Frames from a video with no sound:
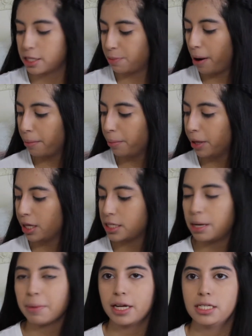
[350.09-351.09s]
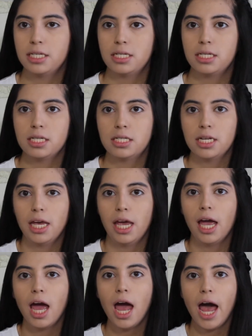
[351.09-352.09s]
It's probably the same
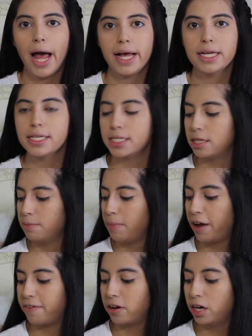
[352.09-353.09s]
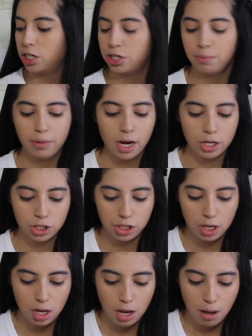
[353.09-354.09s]
consistency as my foundation brush,
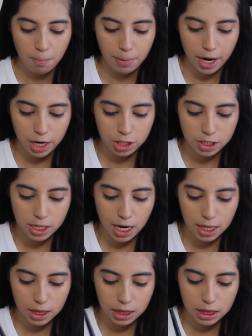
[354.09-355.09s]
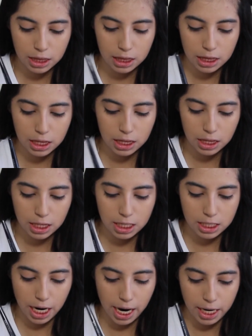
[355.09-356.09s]
but I just take the
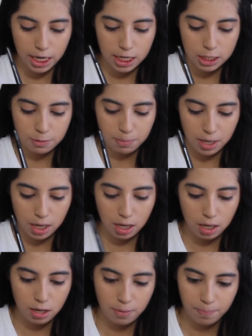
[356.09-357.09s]
tiniest bit,